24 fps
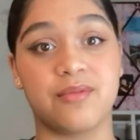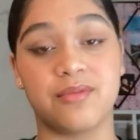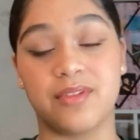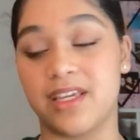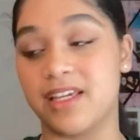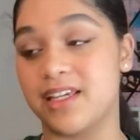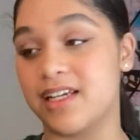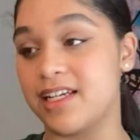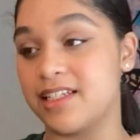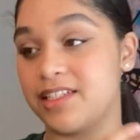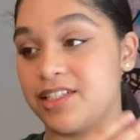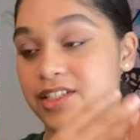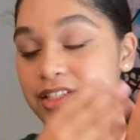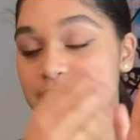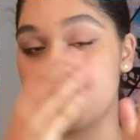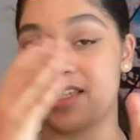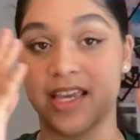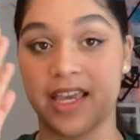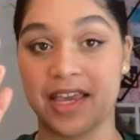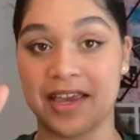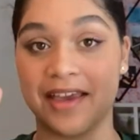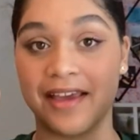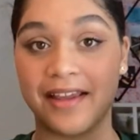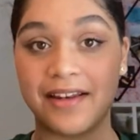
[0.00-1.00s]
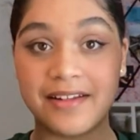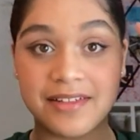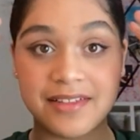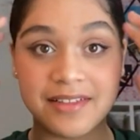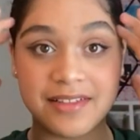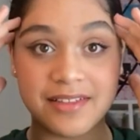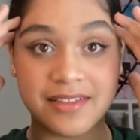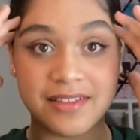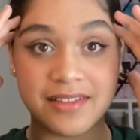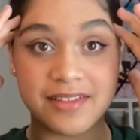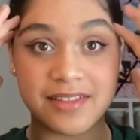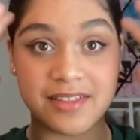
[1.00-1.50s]
Like, I just can't
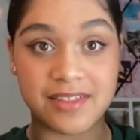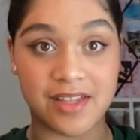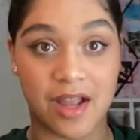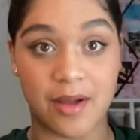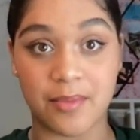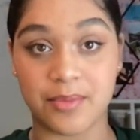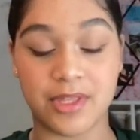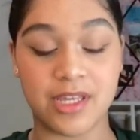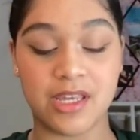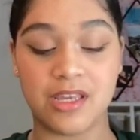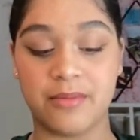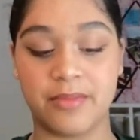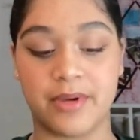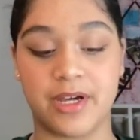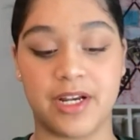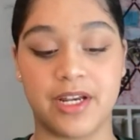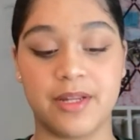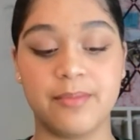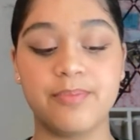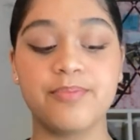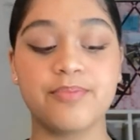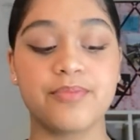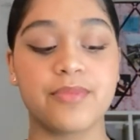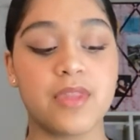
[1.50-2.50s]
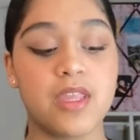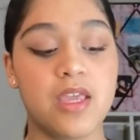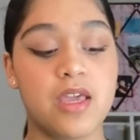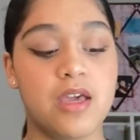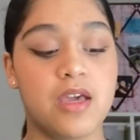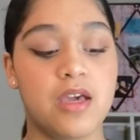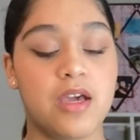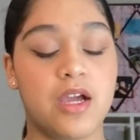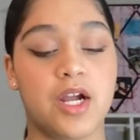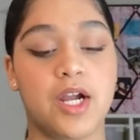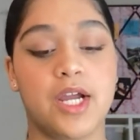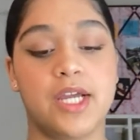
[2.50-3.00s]
stop thinking about it.
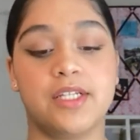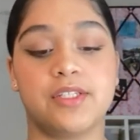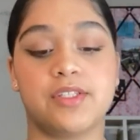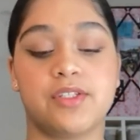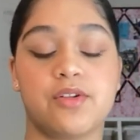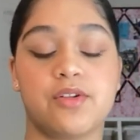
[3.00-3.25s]
Alright, so